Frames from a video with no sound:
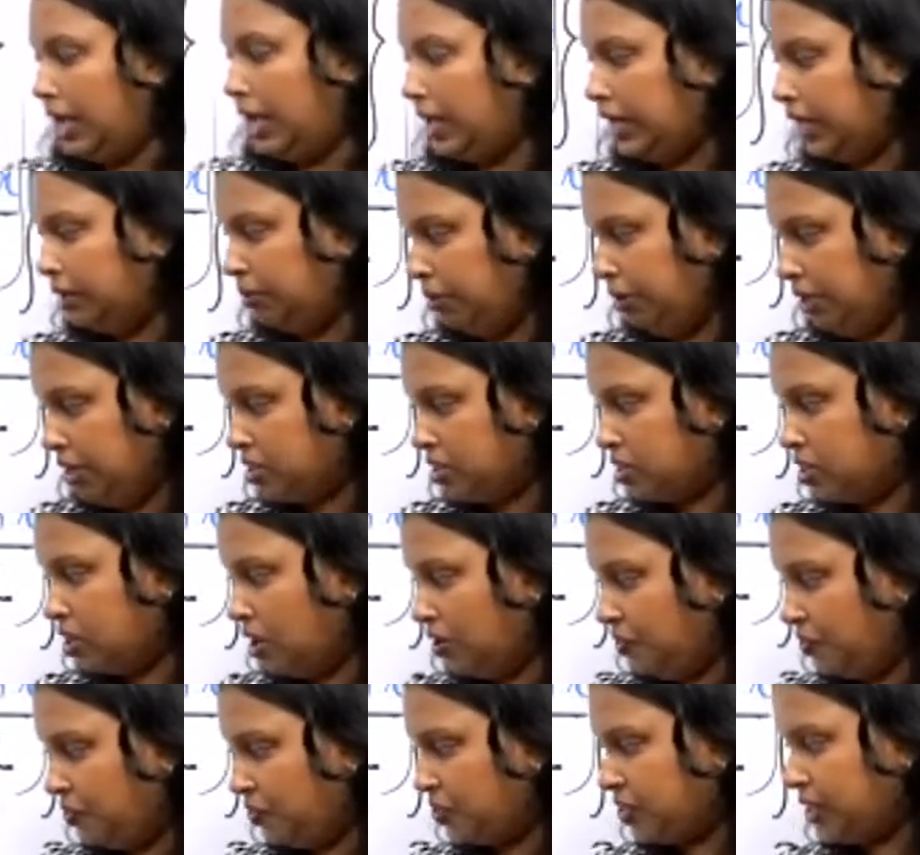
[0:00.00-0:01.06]
Limits
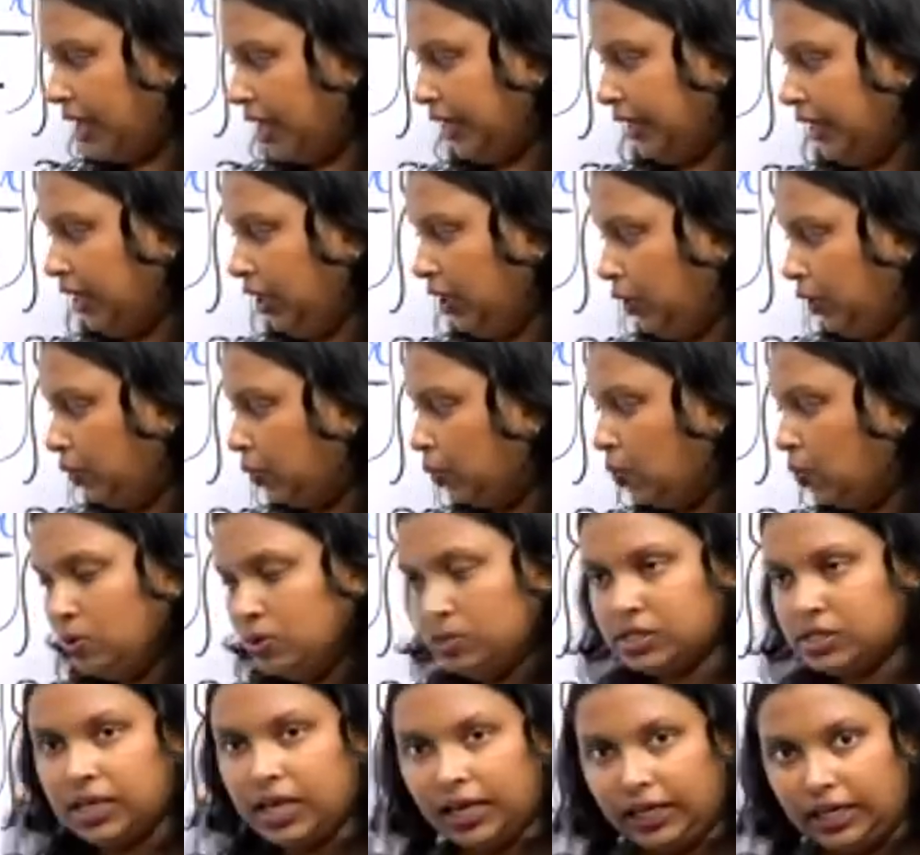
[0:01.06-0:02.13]
of sine 2
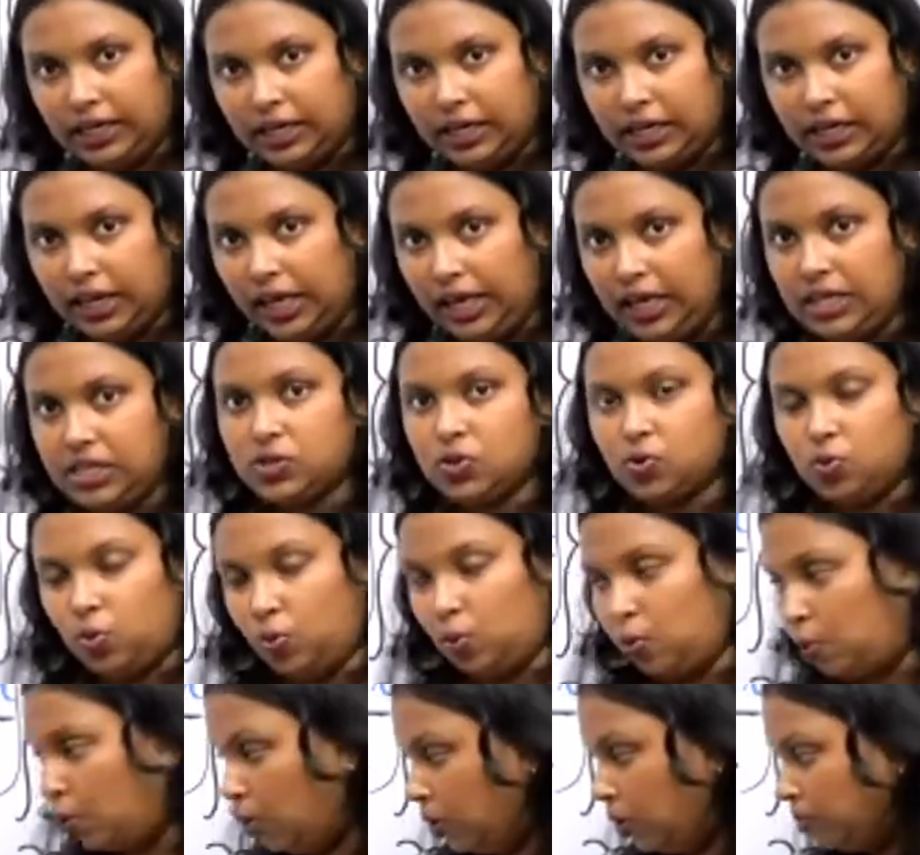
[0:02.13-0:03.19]
sine x
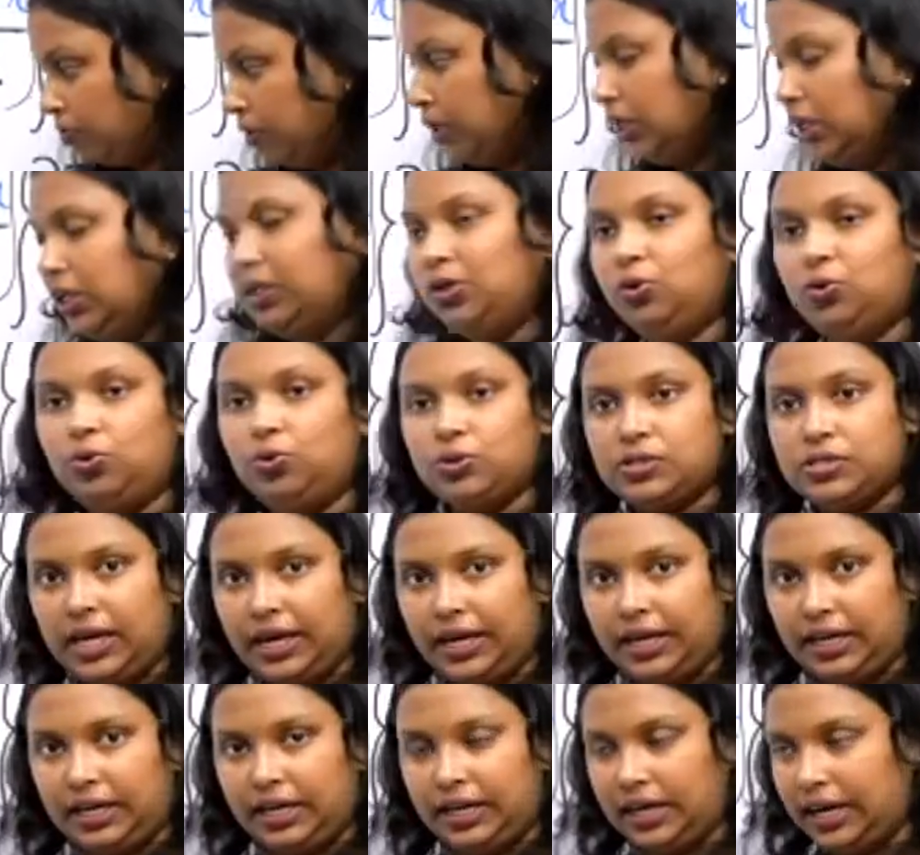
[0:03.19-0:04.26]
over 2
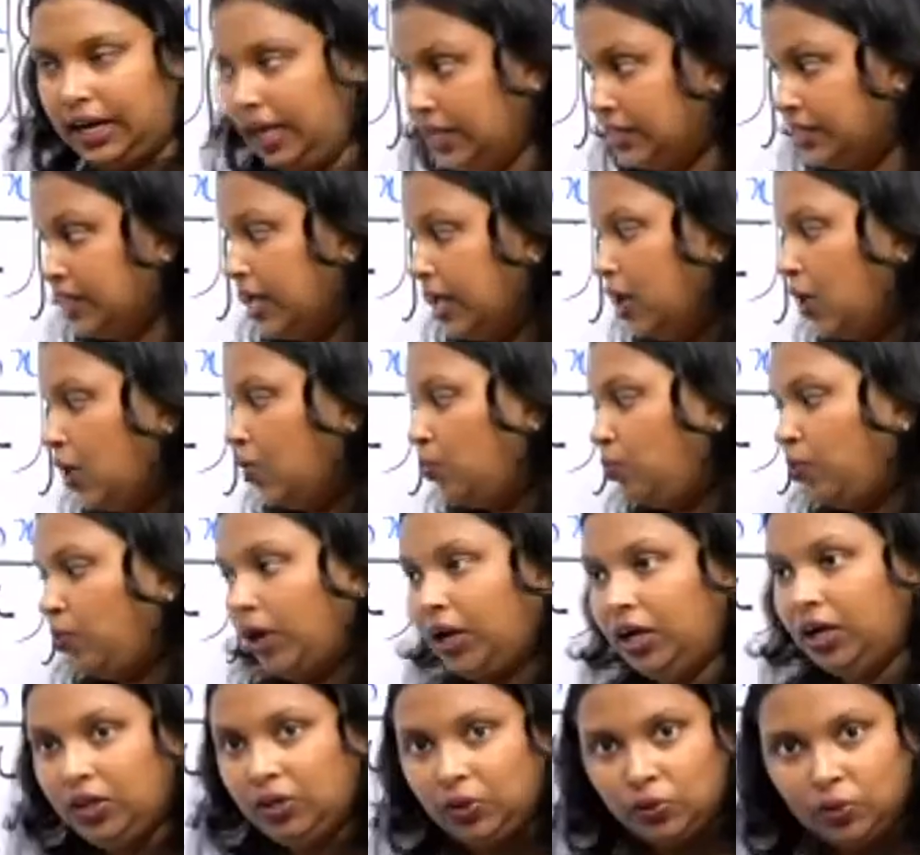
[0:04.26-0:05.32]
sine x
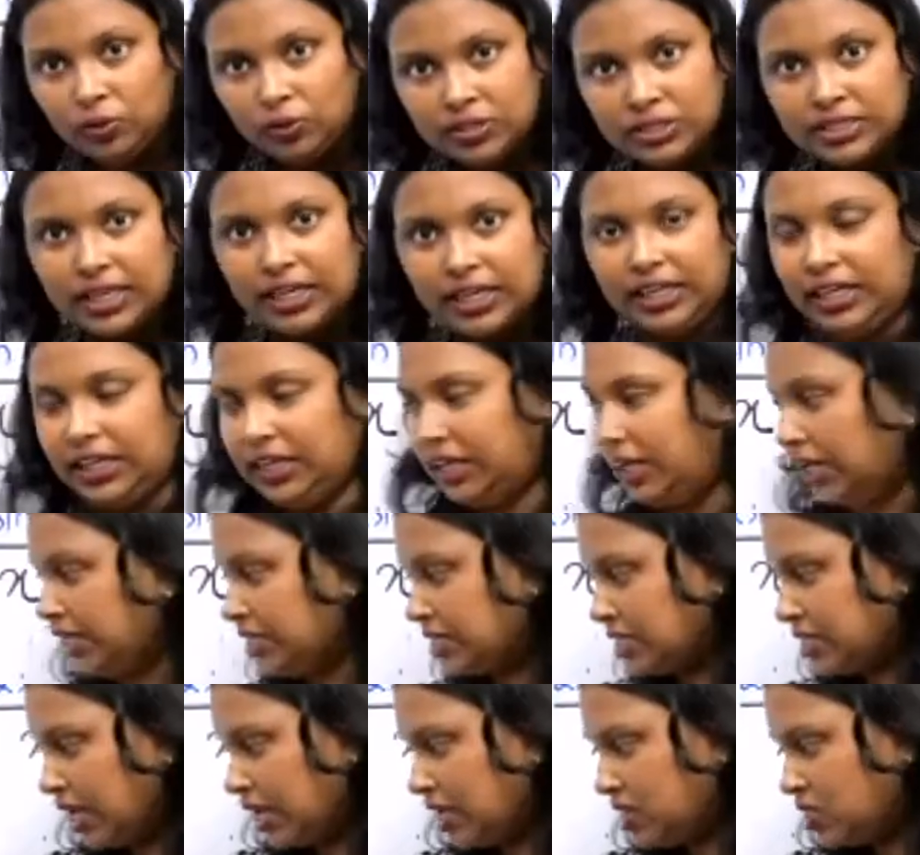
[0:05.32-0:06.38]
when 2 sine
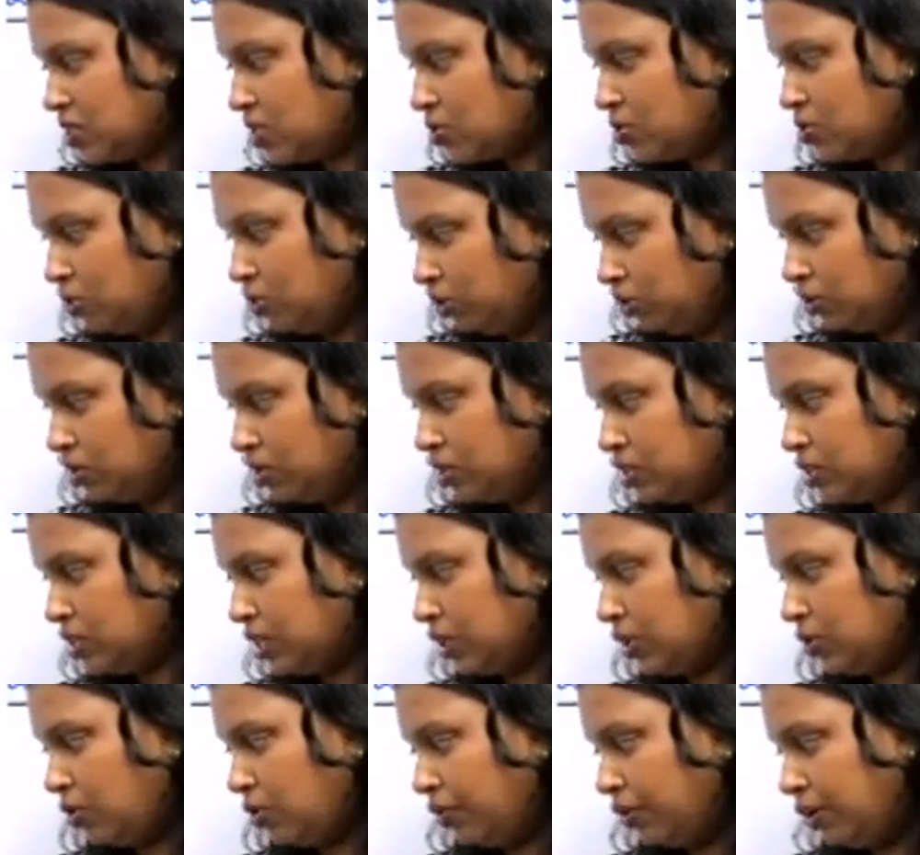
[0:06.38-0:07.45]
x tends to 0.